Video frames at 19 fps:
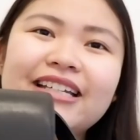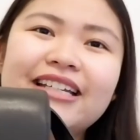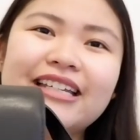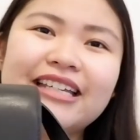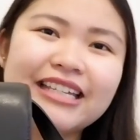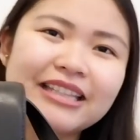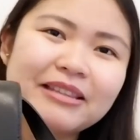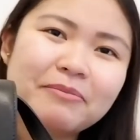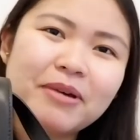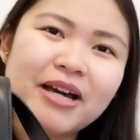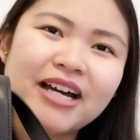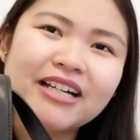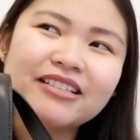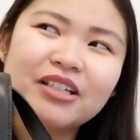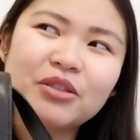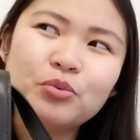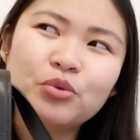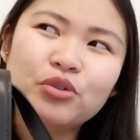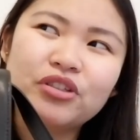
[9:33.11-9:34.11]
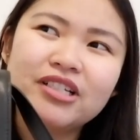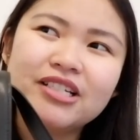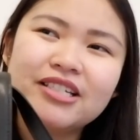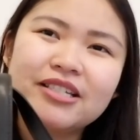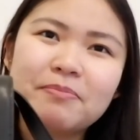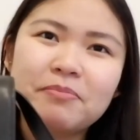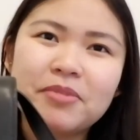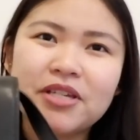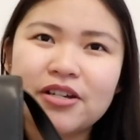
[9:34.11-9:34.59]
an it bag that would
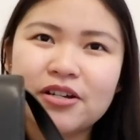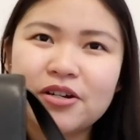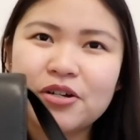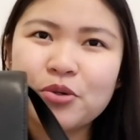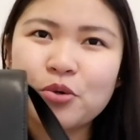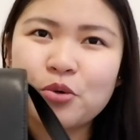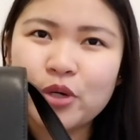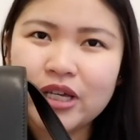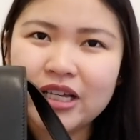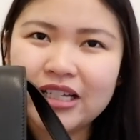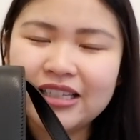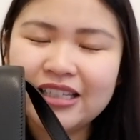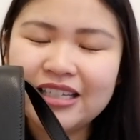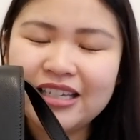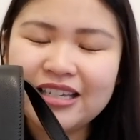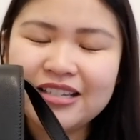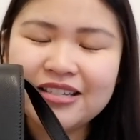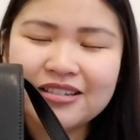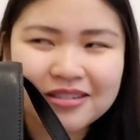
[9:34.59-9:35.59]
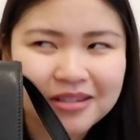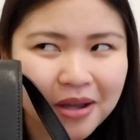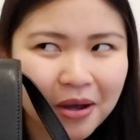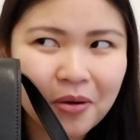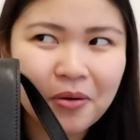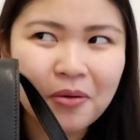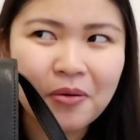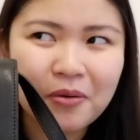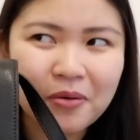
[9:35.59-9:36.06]
disappear quickly,
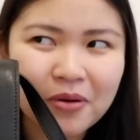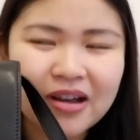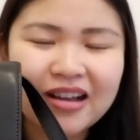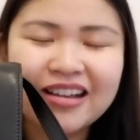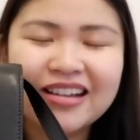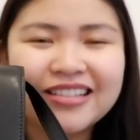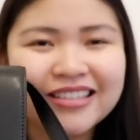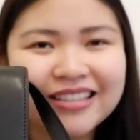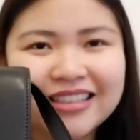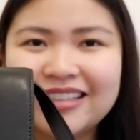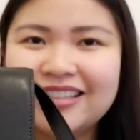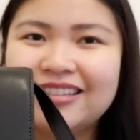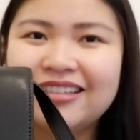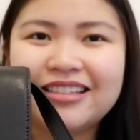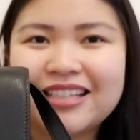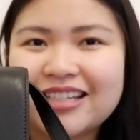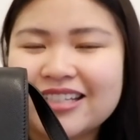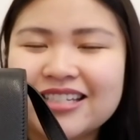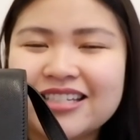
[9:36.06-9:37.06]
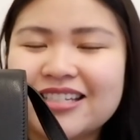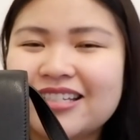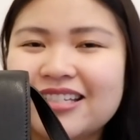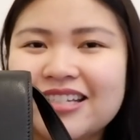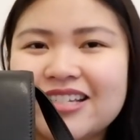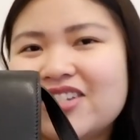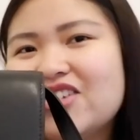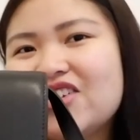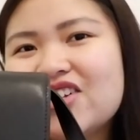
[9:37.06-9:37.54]
so that's
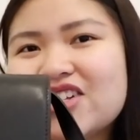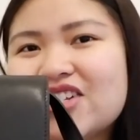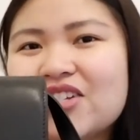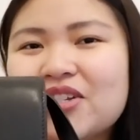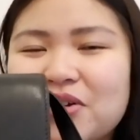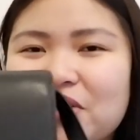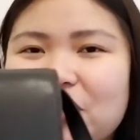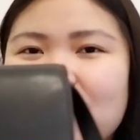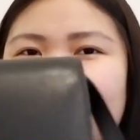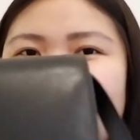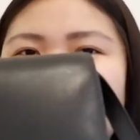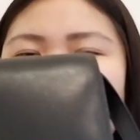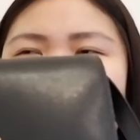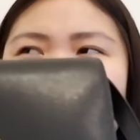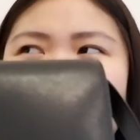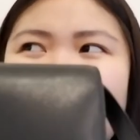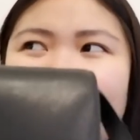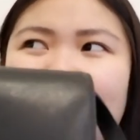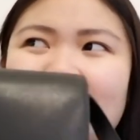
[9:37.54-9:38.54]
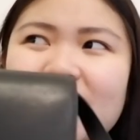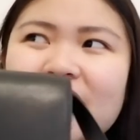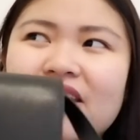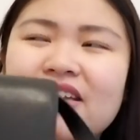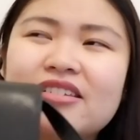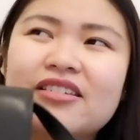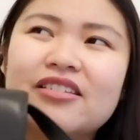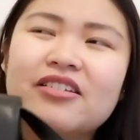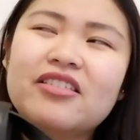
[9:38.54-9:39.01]
that's just good.
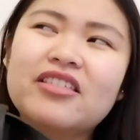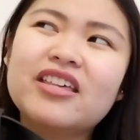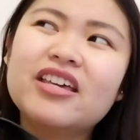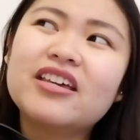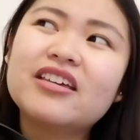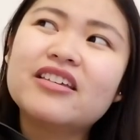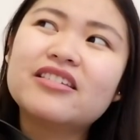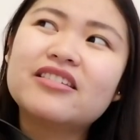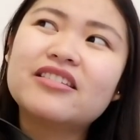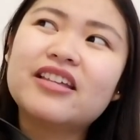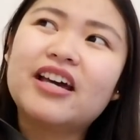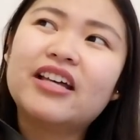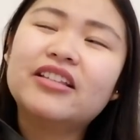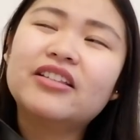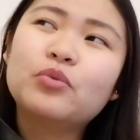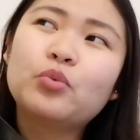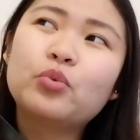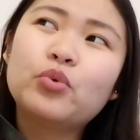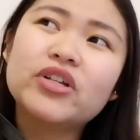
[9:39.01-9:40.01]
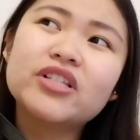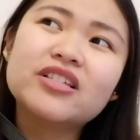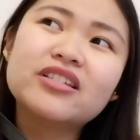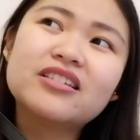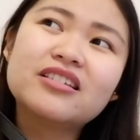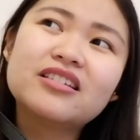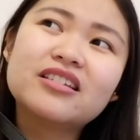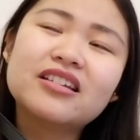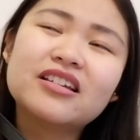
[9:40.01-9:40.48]
Because the thing is that
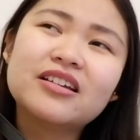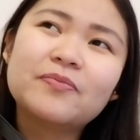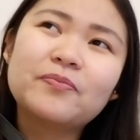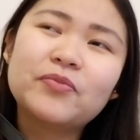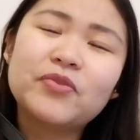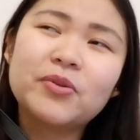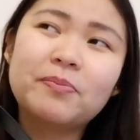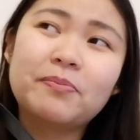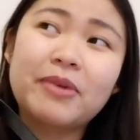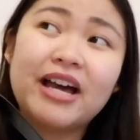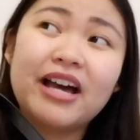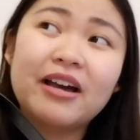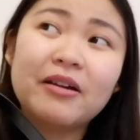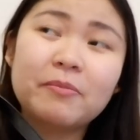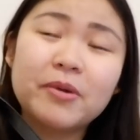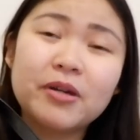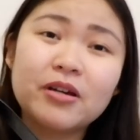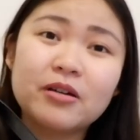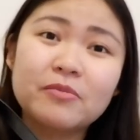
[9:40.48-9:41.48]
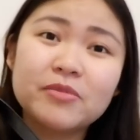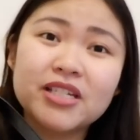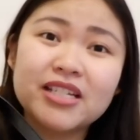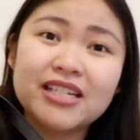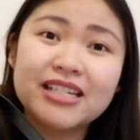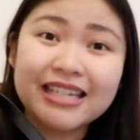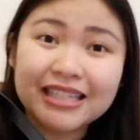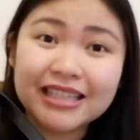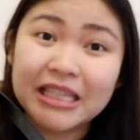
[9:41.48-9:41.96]
once the bag becomes
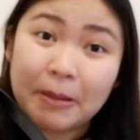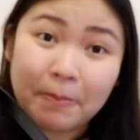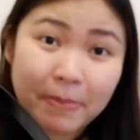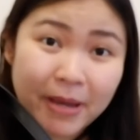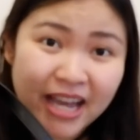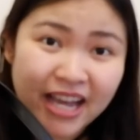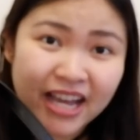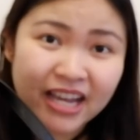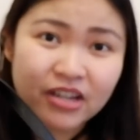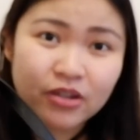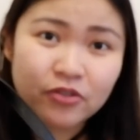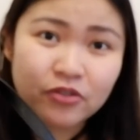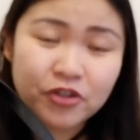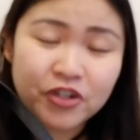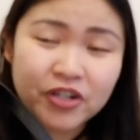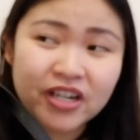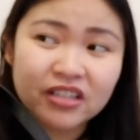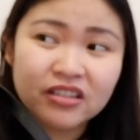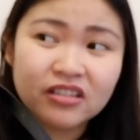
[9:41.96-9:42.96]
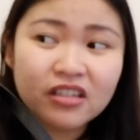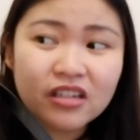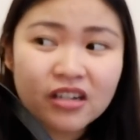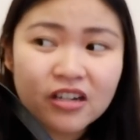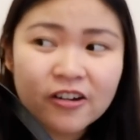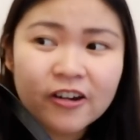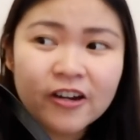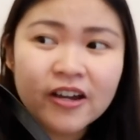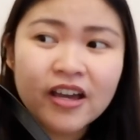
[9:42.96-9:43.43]
an it bag for that
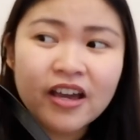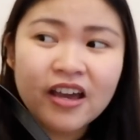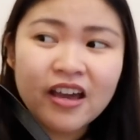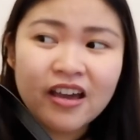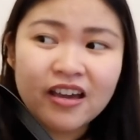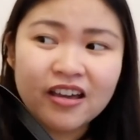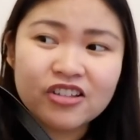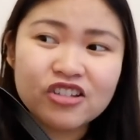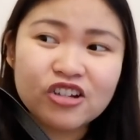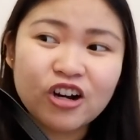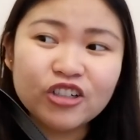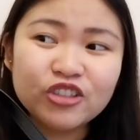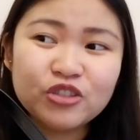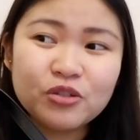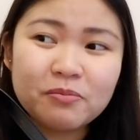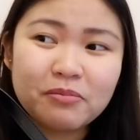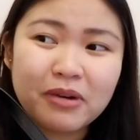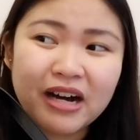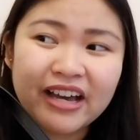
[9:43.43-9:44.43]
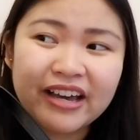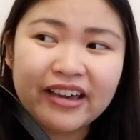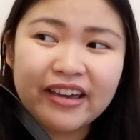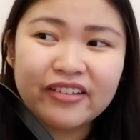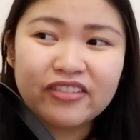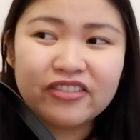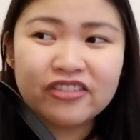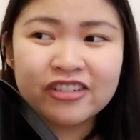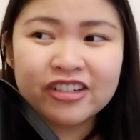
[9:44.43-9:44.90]
year, it's hard to buy
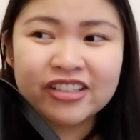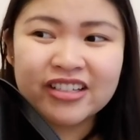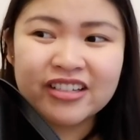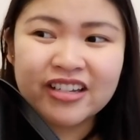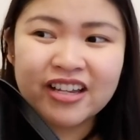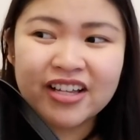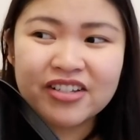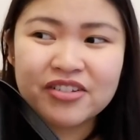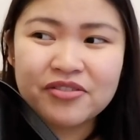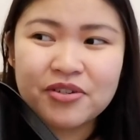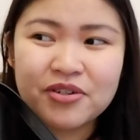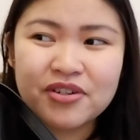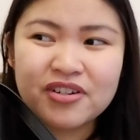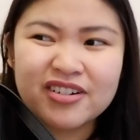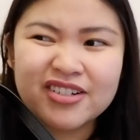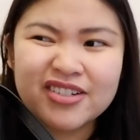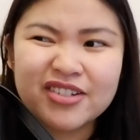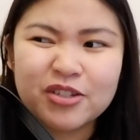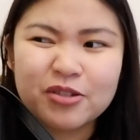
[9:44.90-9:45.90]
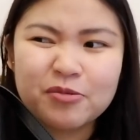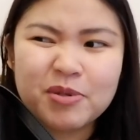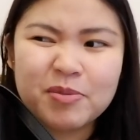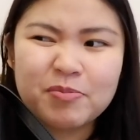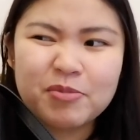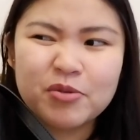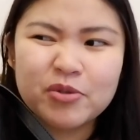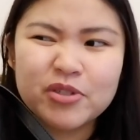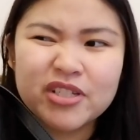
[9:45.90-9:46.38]
it for the next few years because
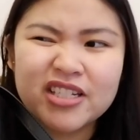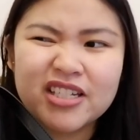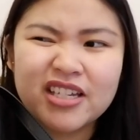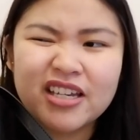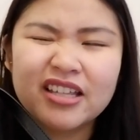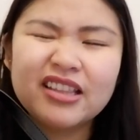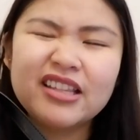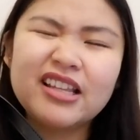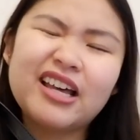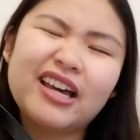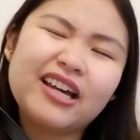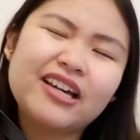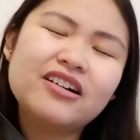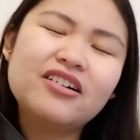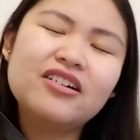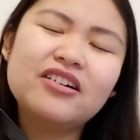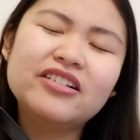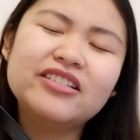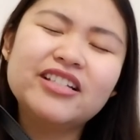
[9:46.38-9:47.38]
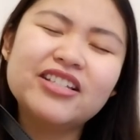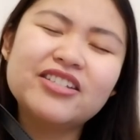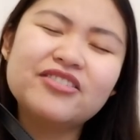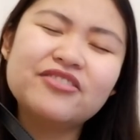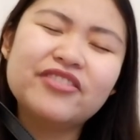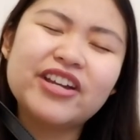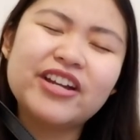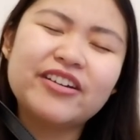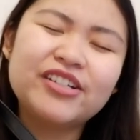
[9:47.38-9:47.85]
people would see it like, oh,
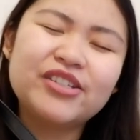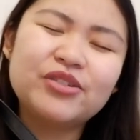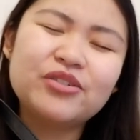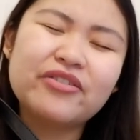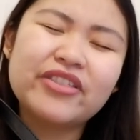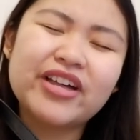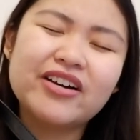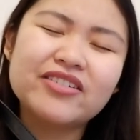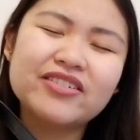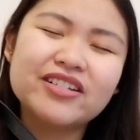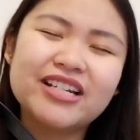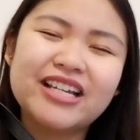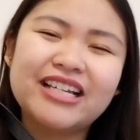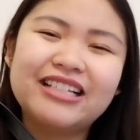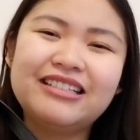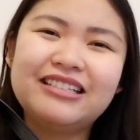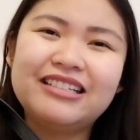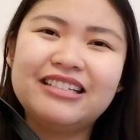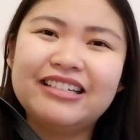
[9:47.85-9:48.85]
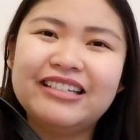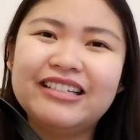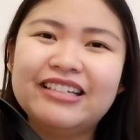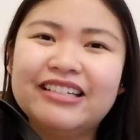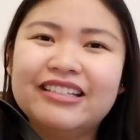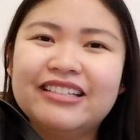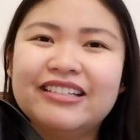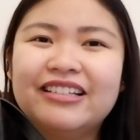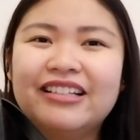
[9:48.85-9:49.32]
that's very two thousand
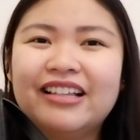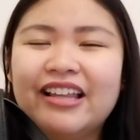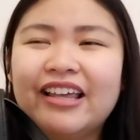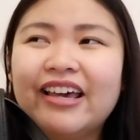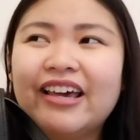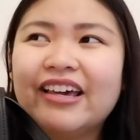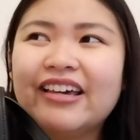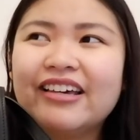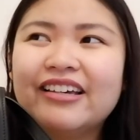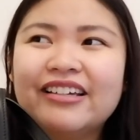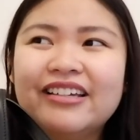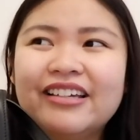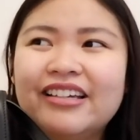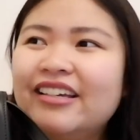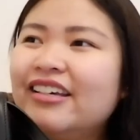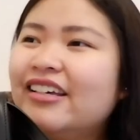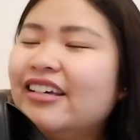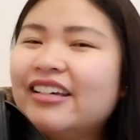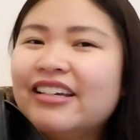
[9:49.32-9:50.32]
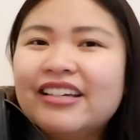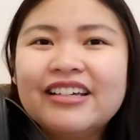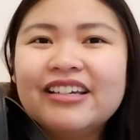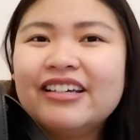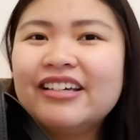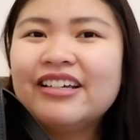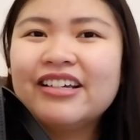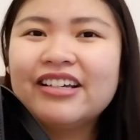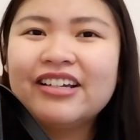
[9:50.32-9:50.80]
eighteen. Like,
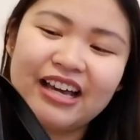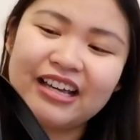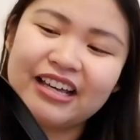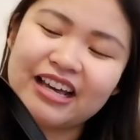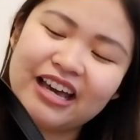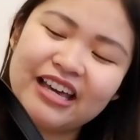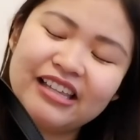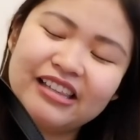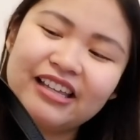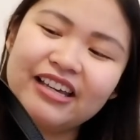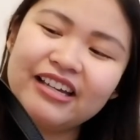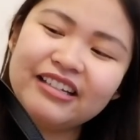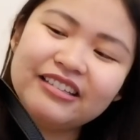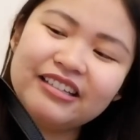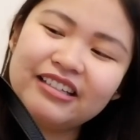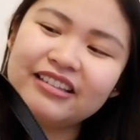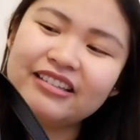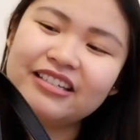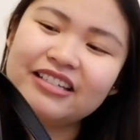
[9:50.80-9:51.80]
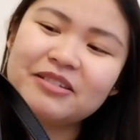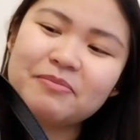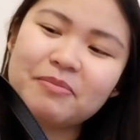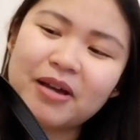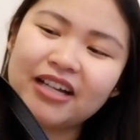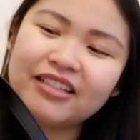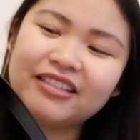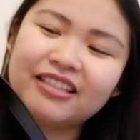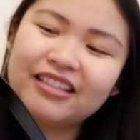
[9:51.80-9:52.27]
I, I like that this
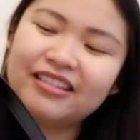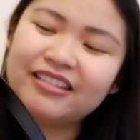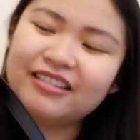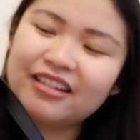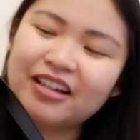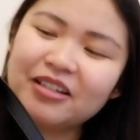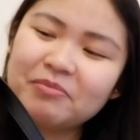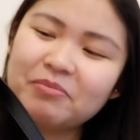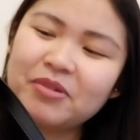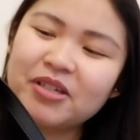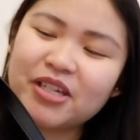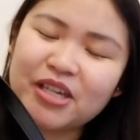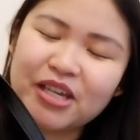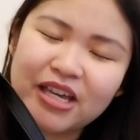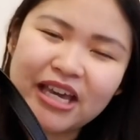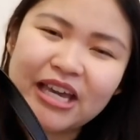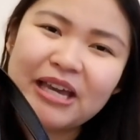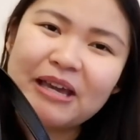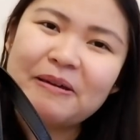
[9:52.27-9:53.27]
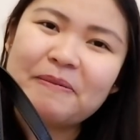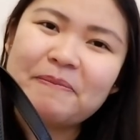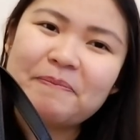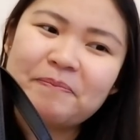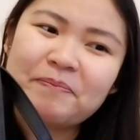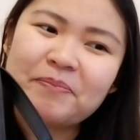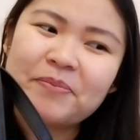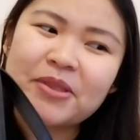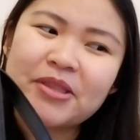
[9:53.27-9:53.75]
bag did not
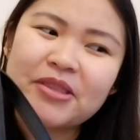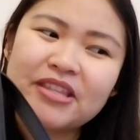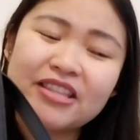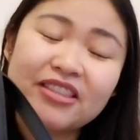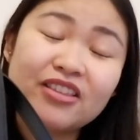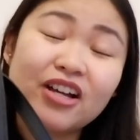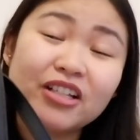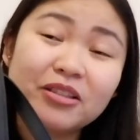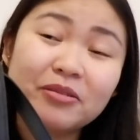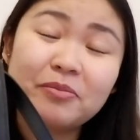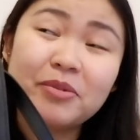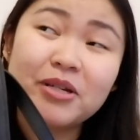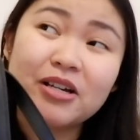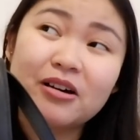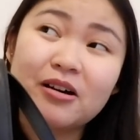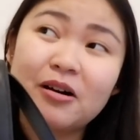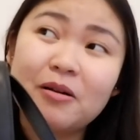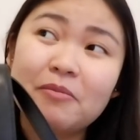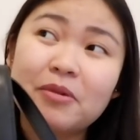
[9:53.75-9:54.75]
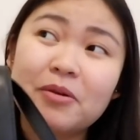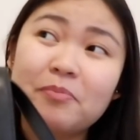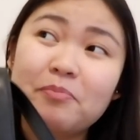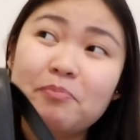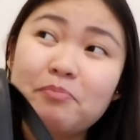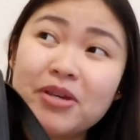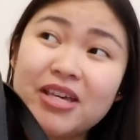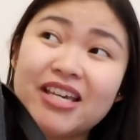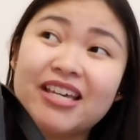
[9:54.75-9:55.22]
became did not become a
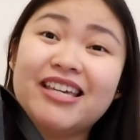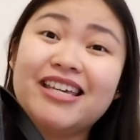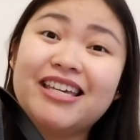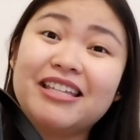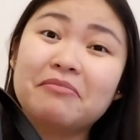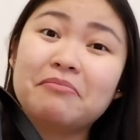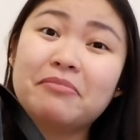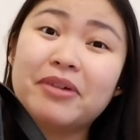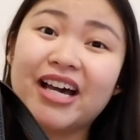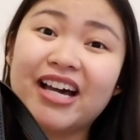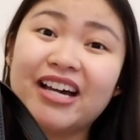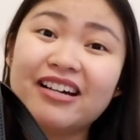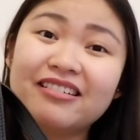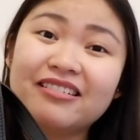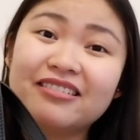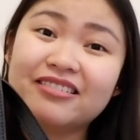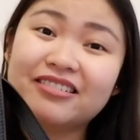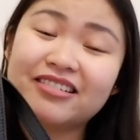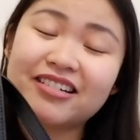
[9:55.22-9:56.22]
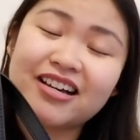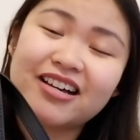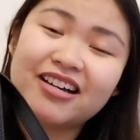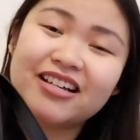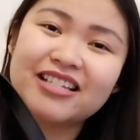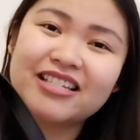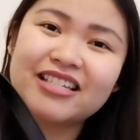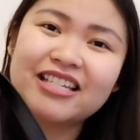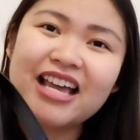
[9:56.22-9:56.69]
big it bag
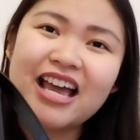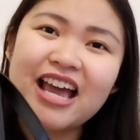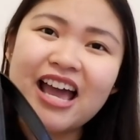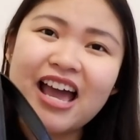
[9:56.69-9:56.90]
because